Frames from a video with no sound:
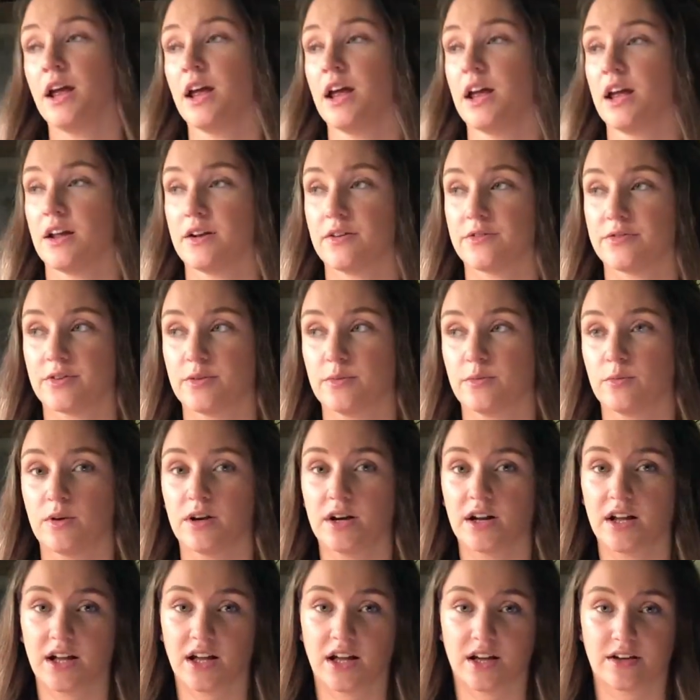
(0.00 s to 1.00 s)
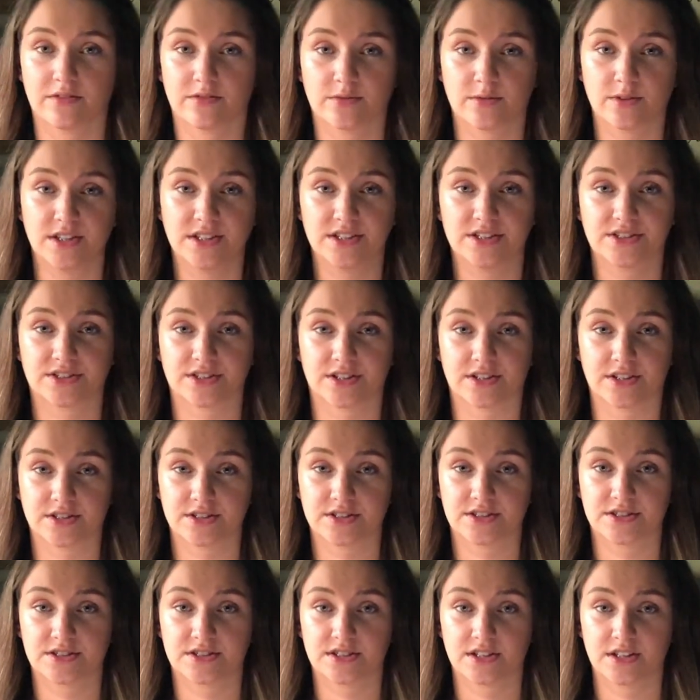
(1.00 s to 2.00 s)
And from what I have
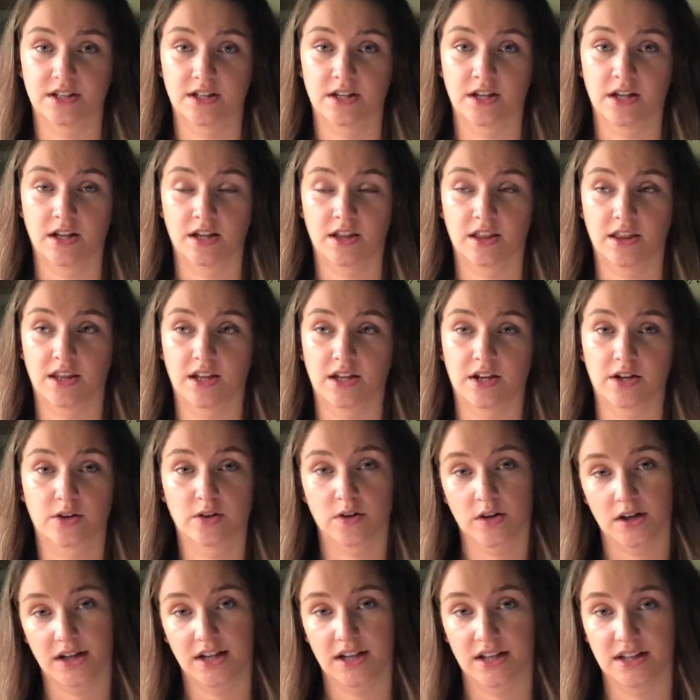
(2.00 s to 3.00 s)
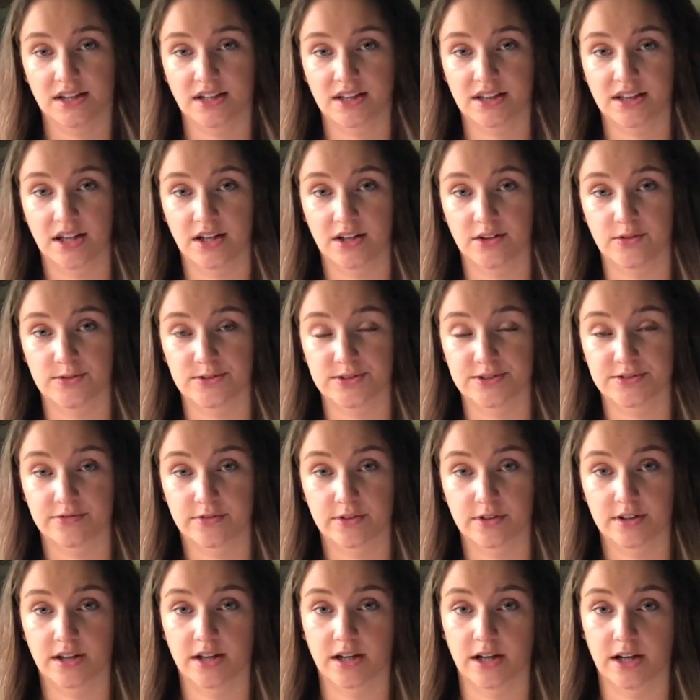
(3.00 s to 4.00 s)
researched, the ingredient that they use
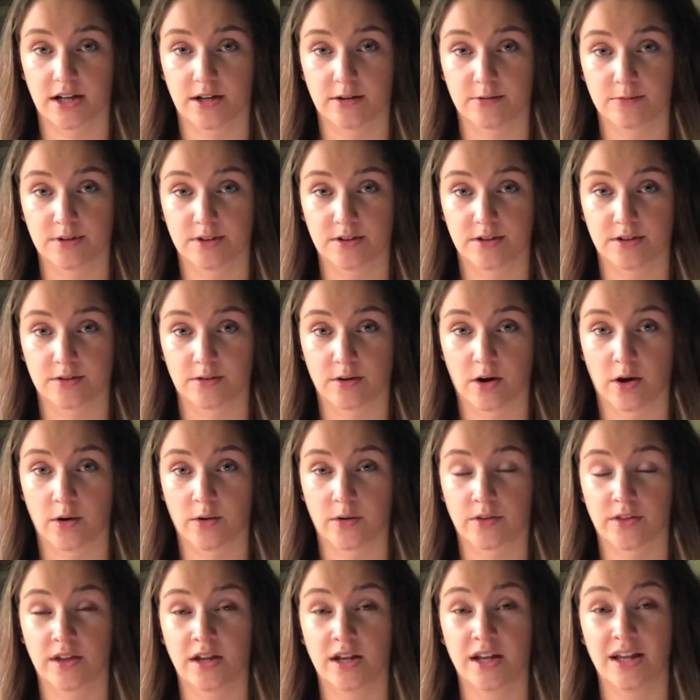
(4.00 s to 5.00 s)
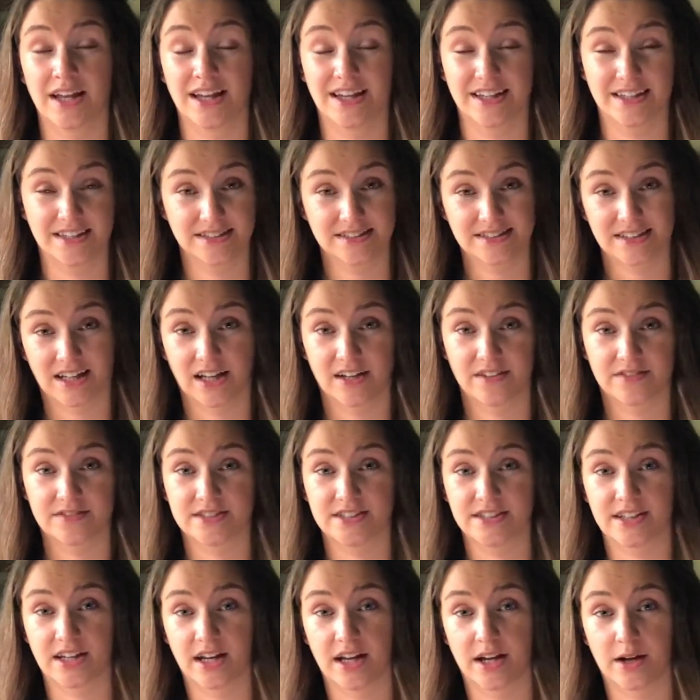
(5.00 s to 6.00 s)
for the hair regrowth is
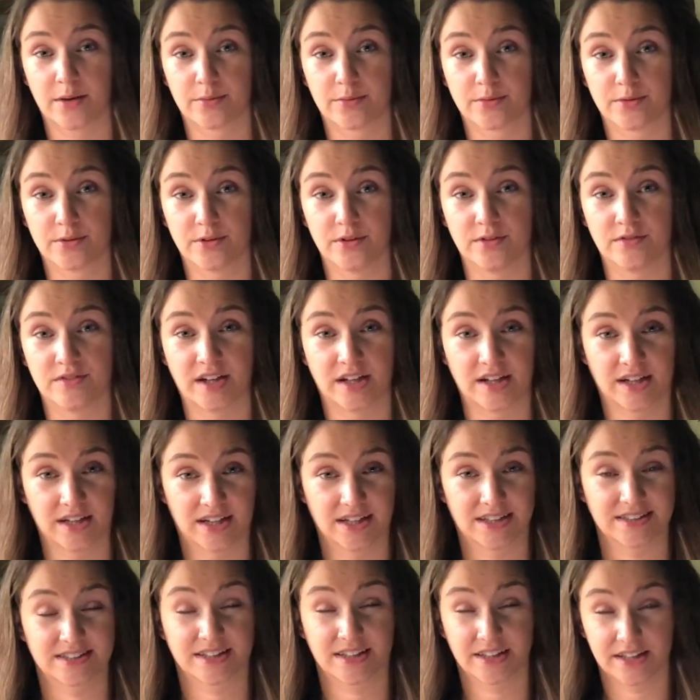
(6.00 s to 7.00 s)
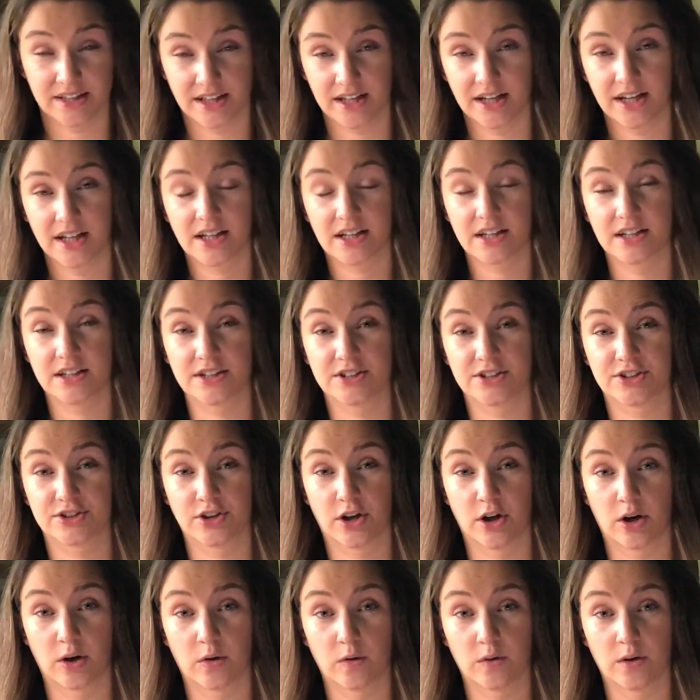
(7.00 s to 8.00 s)
FDA approved, and it is clinically
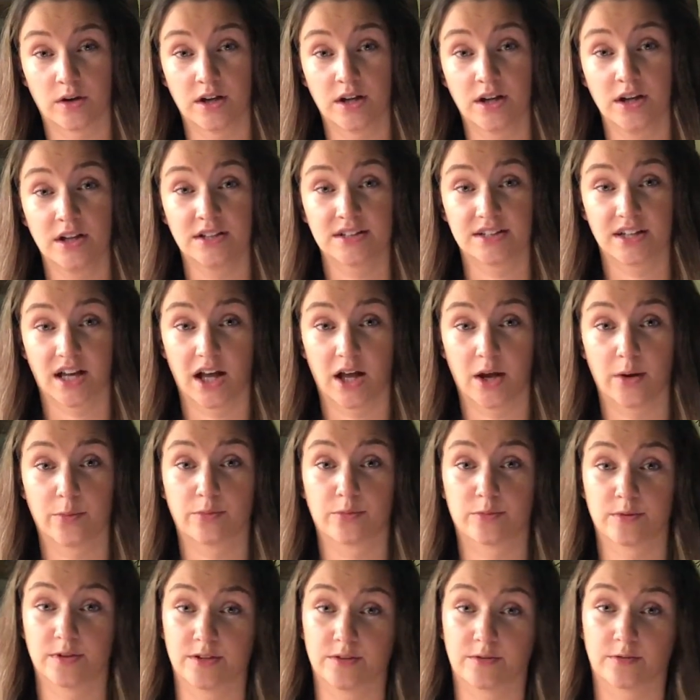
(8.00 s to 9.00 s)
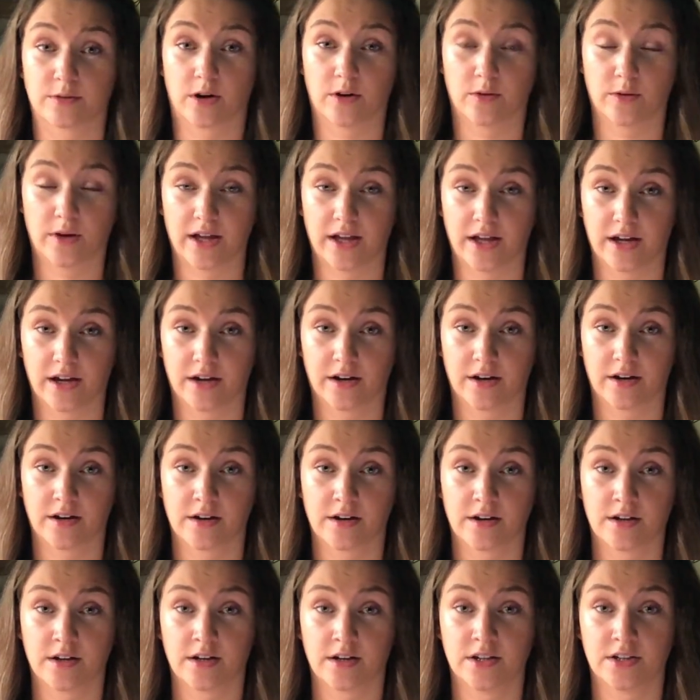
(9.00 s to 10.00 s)
shown to help regrow hair.
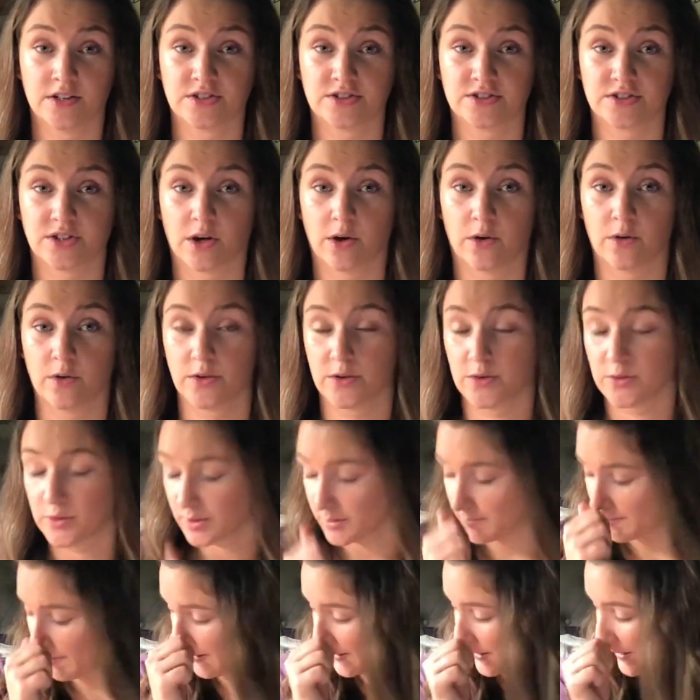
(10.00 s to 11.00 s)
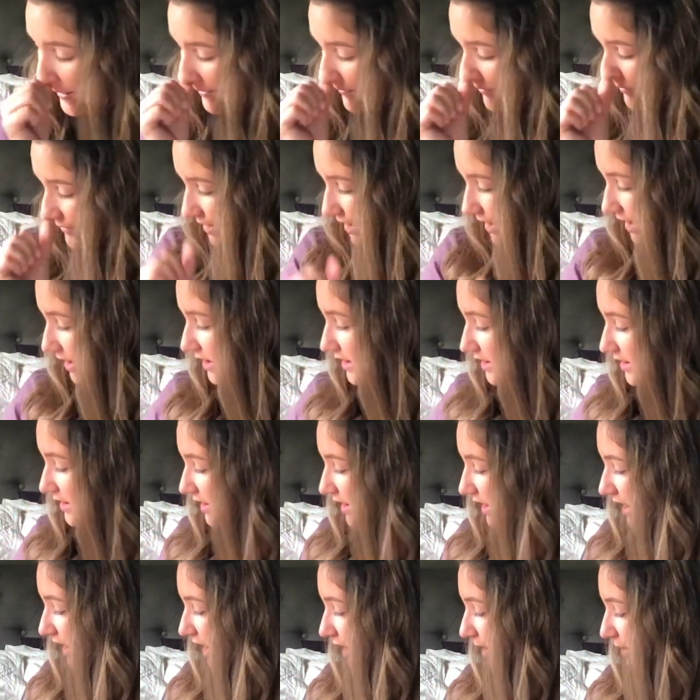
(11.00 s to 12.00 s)
So you can be confident
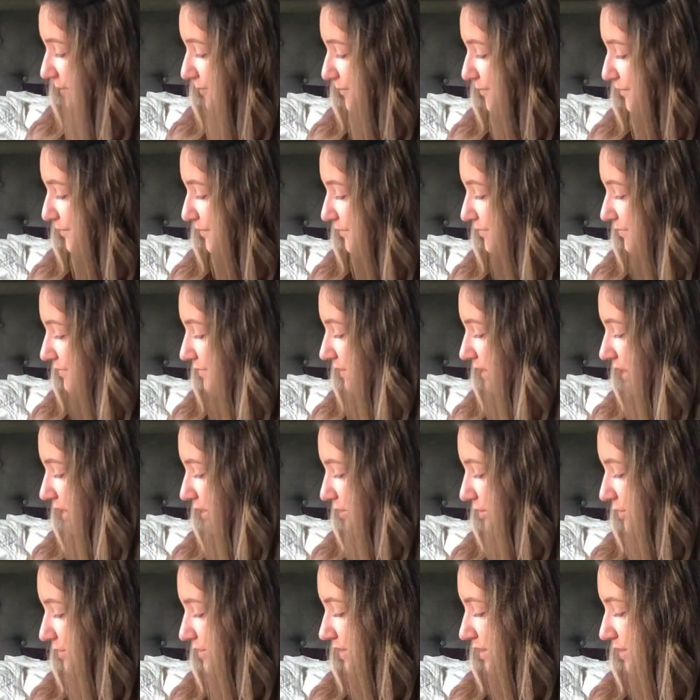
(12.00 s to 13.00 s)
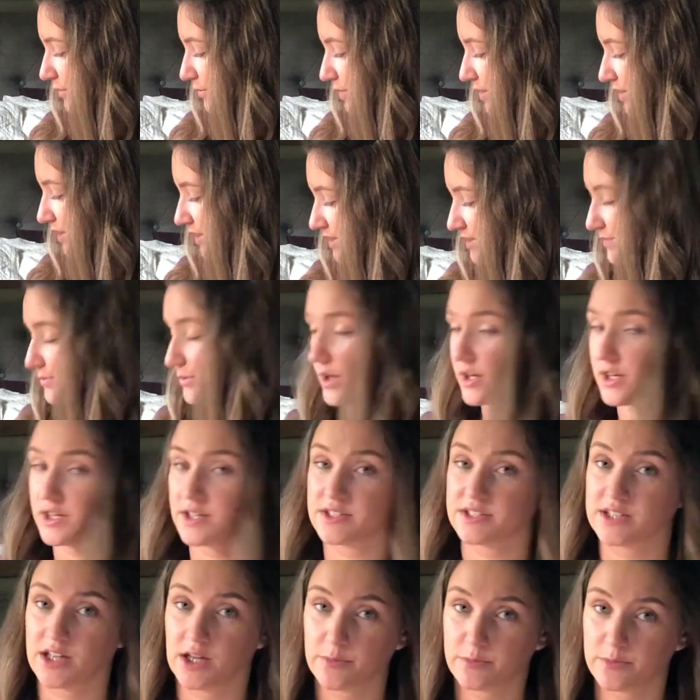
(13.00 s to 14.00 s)
that not only will this
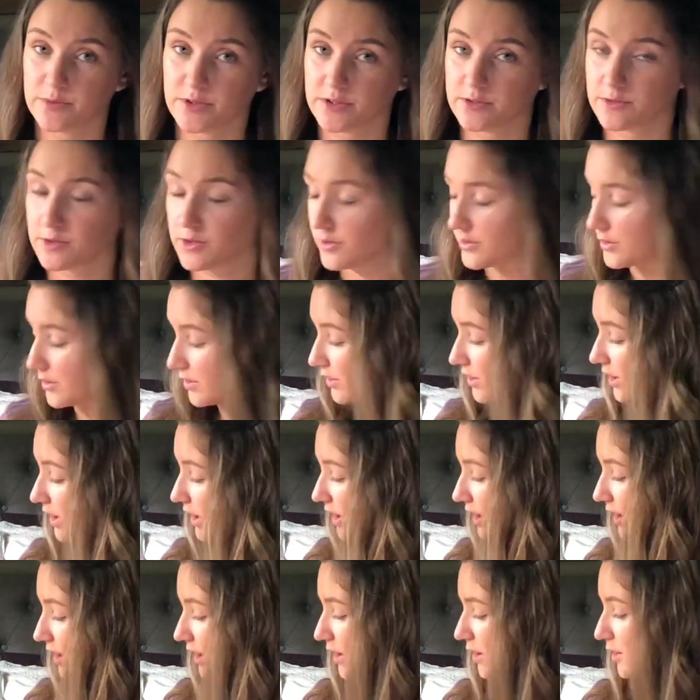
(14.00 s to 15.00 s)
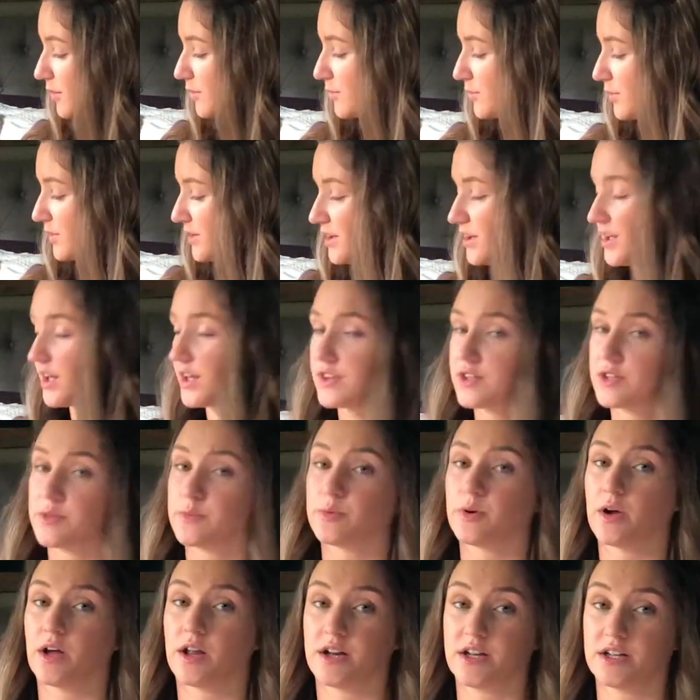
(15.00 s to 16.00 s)
product help regrow your hair, but the other
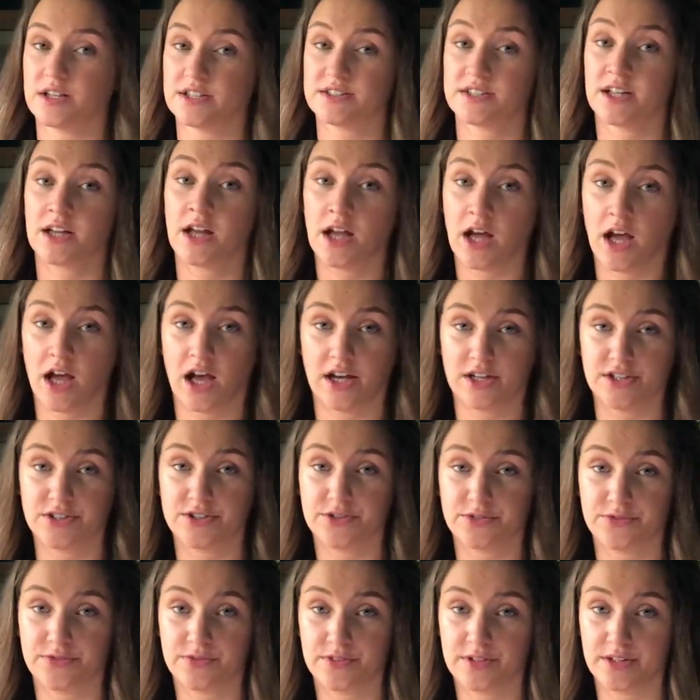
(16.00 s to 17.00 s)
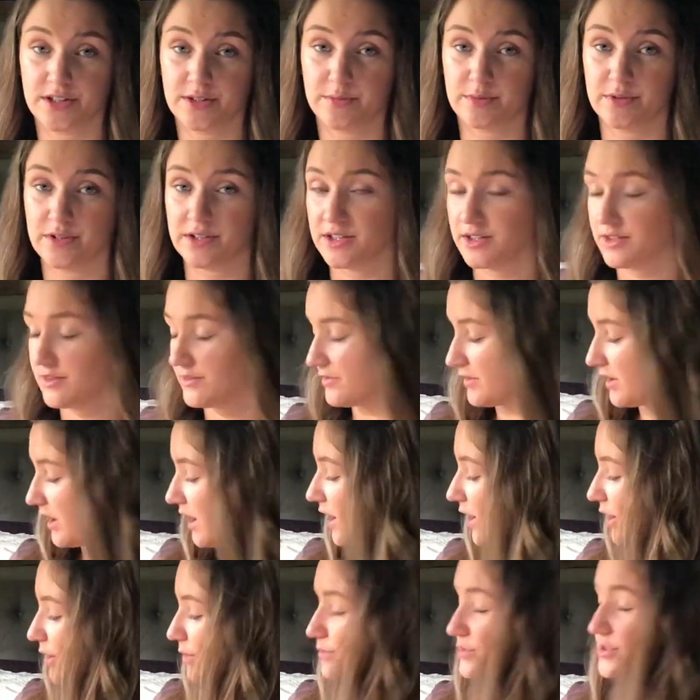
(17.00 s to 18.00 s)
products I do fully believe
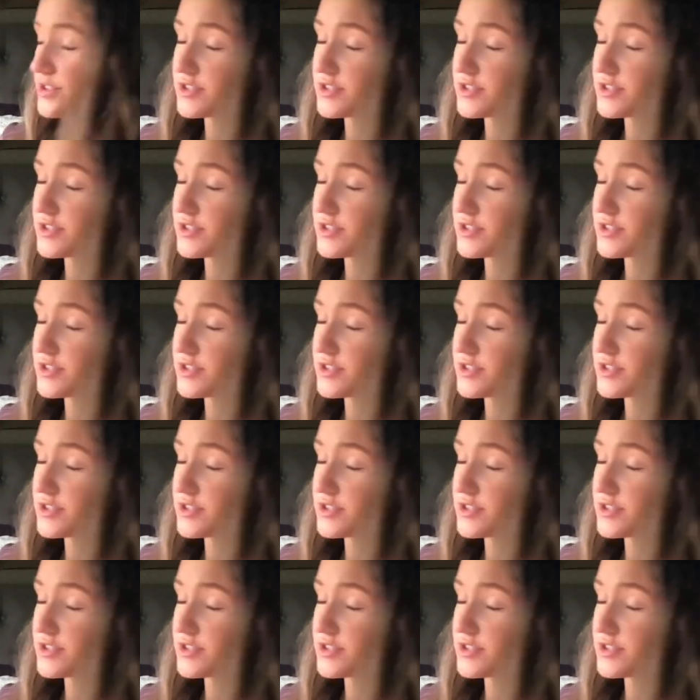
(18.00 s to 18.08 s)
help